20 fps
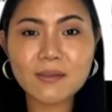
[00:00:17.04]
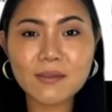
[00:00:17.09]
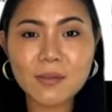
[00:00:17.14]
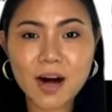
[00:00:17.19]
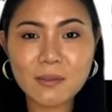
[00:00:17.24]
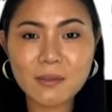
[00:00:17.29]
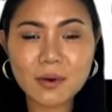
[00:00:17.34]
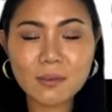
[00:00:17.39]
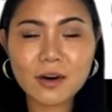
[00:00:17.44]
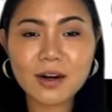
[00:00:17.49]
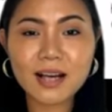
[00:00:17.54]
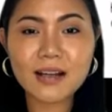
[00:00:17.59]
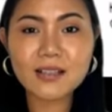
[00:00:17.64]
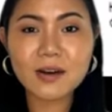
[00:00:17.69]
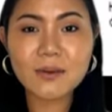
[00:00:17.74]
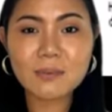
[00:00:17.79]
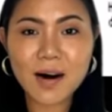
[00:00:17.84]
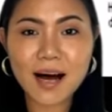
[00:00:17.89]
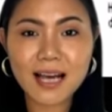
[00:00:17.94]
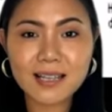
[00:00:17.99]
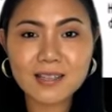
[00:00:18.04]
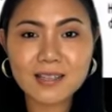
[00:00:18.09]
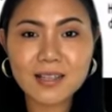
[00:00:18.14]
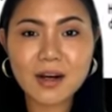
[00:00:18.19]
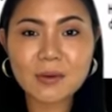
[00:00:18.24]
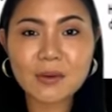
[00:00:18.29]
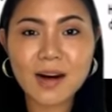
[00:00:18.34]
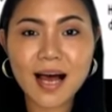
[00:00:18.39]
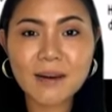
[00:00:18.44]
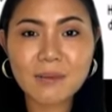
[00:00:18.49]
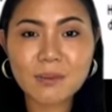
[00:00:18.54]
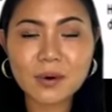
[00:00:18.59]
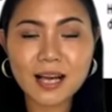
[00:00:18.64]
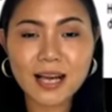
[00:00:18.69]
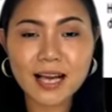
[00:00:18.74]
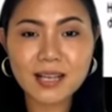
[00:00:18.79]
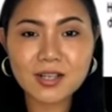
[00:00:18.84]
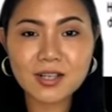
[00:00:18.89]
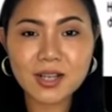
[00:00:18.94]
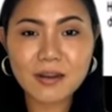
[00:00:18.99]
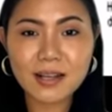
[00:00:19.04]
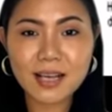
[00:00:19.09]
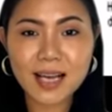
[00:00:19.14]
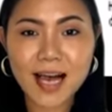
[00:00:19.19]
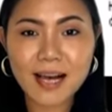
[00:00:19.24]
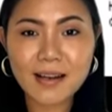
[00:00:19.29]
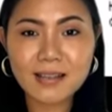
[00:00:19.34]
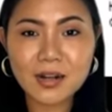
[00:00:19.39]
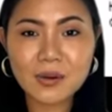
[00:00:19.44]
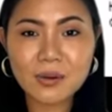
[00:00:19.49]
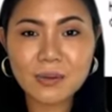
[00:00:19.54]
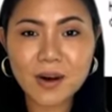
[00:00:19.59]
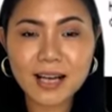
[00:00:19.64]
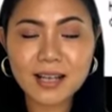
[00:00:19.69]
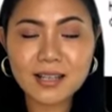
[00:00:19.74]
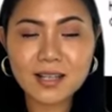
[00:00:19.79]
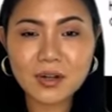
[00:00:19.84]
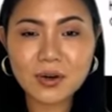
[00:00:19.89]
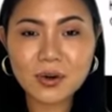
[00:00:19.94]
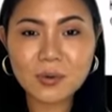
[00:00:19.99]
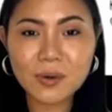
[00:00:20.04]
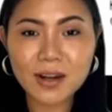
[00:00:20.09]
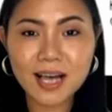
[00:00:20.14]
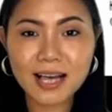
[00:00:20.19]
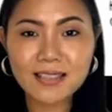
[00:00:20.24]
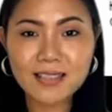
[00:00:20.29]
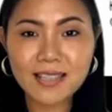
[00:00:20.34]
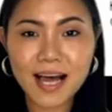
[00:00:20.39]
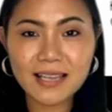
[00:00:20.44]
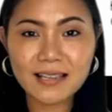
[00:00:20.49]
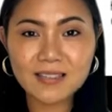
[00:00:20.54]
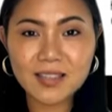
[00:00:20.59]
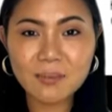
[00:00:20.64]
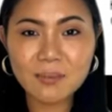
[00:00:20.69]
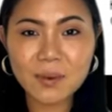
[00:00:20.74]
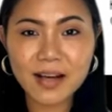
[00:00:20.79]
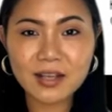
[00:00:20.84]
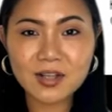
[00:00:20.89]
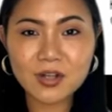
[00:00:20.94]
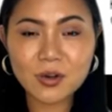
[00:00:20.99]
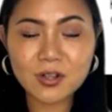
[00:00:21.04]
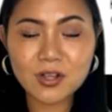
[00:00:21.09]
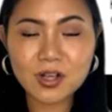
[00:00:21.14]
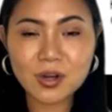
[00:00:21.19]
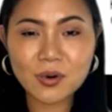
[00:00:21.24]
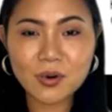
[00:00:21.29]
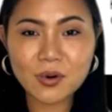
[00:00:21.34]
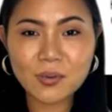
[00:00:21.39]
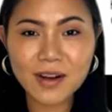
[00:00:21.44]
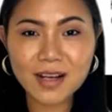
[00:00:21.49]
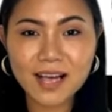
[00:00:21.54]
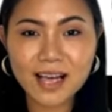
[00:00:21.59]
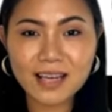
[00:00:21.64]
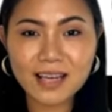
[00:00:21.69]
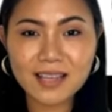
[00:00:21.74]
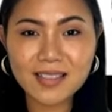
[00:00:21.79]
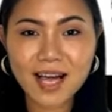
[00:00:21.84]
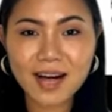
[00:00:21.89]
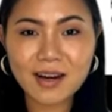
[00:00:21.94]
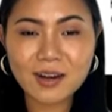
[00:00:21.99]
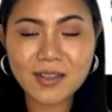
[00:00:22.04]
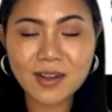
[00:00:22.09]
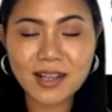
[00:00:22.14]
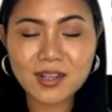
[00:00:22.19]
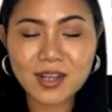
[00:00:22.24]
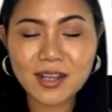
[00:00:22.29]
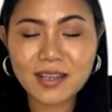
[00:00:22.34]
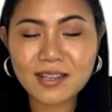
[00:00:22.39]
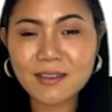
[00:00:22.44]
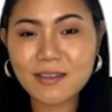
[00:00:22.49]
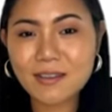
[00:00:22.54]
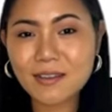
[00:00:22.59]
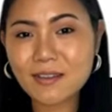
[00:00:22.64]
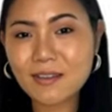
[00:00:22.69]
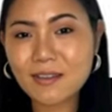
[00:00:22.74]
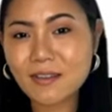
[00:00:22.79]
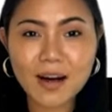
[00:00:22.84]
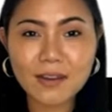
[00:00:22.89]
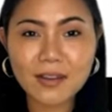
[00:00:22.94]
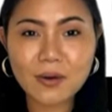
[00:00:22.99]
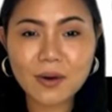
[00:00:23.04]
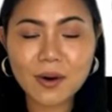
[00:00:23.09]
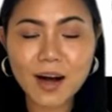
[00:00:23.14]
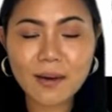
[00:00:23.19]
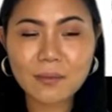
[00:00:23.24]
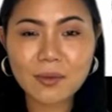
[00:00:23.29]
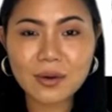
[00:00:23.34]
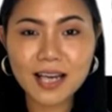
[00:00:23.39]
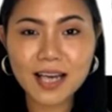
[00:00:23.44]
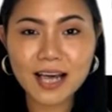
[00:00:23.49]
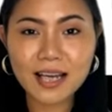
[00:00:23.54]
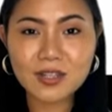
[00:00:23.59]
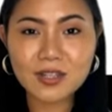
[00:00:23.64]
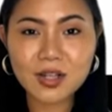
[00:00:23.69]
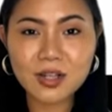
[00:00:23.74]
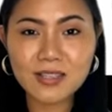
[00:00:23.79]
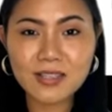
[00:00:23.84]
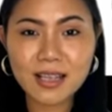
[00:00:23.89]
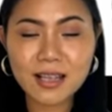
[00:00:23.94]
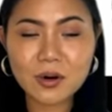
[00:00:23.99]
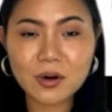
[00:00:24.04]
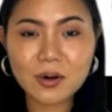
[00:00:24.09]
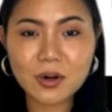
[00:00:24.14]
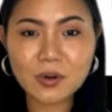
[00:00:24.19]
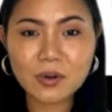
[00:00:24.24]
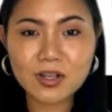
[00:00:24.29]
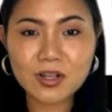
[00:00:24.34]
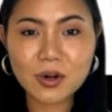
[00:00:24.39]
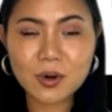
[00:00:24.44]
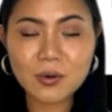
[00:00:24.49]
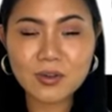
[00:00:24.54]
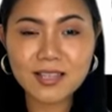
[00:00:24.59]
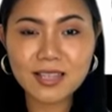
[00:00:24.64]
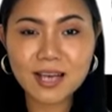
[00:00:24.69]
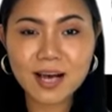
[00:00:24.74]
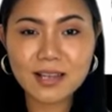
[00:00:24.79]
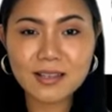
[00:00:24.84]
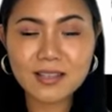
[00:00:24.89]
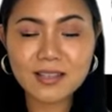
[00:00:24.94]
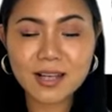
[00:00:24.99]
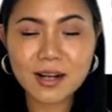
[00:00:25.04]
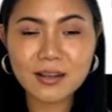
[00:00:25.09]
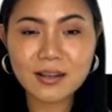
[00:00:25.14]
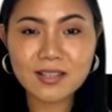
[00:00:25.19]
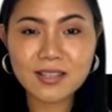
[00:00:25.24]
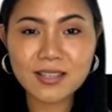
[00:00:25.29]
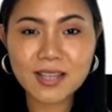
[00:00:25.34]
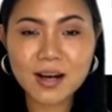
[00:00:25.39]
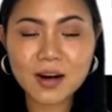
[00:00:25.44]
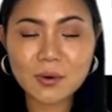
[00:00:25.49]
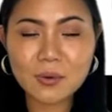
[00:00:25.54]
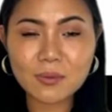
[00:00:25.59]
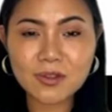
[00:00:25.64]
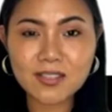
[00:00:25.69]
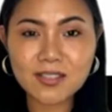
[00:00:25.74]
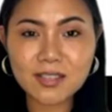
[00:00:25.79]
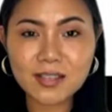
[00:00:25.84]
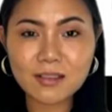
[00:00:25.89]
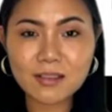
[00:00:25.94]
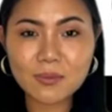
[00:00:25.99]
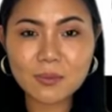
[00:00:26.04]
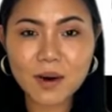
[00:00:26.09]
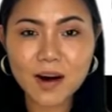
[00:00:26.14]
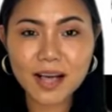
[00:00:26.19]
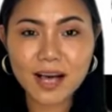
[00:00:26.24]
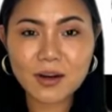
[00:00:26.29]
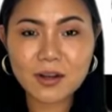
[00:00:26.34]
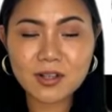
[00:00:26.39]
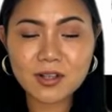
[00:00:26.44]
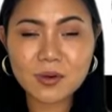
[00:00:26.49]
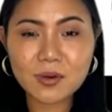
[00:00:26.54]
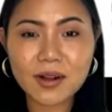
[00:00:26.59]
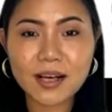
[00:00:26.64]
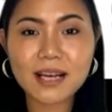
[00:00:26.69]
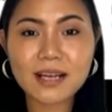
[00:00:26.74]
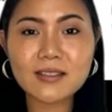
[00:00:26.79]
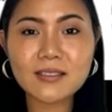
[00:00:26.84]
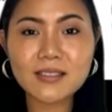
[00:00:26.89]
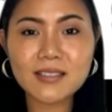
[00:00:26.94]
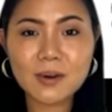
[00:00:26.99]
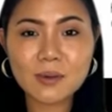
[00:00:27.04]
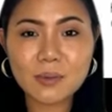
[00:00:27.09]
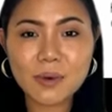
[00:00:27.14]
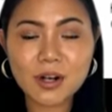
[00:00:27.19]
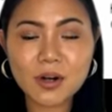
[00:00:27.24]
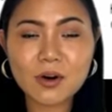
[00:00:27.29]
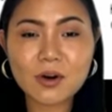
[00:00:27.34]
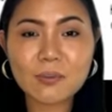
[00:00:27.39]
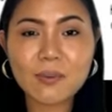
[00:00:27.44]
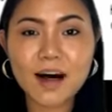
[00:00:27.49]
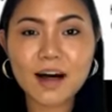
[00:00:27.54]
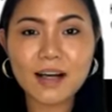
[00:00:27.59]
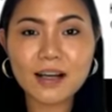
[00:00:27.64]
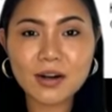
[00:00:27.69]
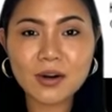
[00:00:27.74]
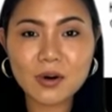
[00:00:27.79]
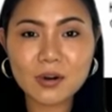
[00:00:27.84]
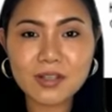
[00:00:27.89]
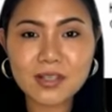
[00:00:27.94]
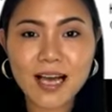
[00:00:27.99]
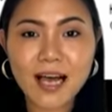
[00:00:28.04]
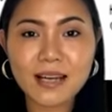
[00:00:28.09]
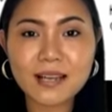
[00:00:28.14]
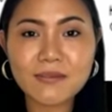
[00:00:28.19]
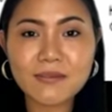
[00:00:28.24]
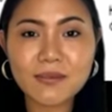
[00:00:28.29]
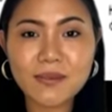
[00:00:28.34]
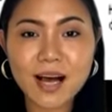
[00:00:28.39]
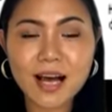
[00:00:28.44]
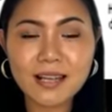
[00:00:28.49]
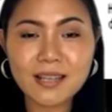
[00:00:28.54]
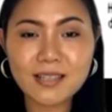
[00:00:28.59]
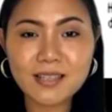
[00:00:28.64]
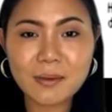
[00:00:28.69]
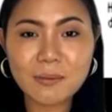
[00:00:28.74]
Probably the best known application of a cathode ray tube is as the picture tube in a television. Other applications include use in oscilloscopes, radar screens, computer monitors, and flight